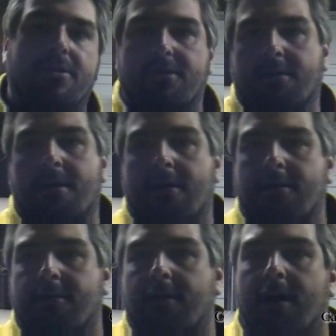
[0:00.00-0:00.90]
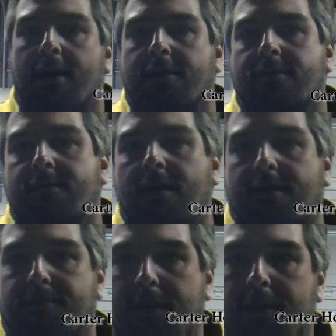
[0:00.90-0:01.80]
is your
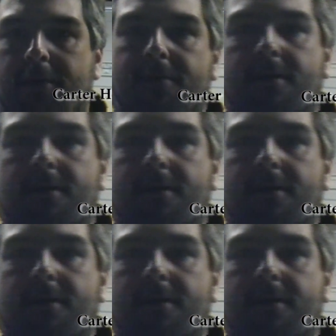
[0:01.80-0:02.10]
CarterTalk memo,